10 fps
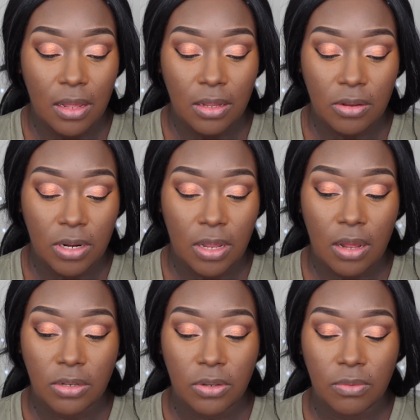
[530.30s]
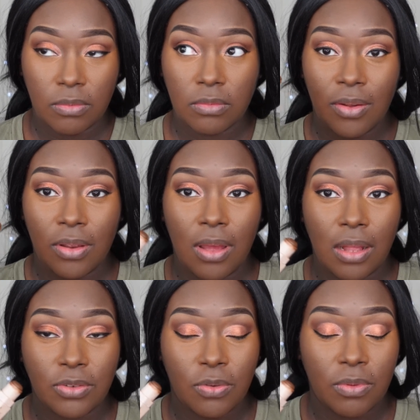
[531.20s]
gonna
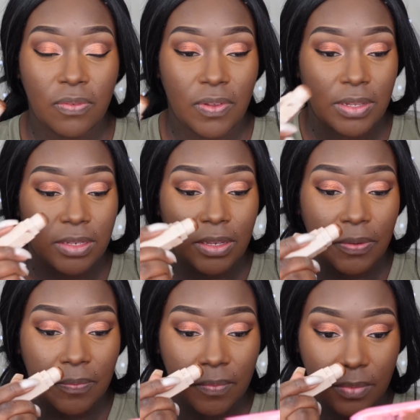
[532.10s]
contour with Fenty.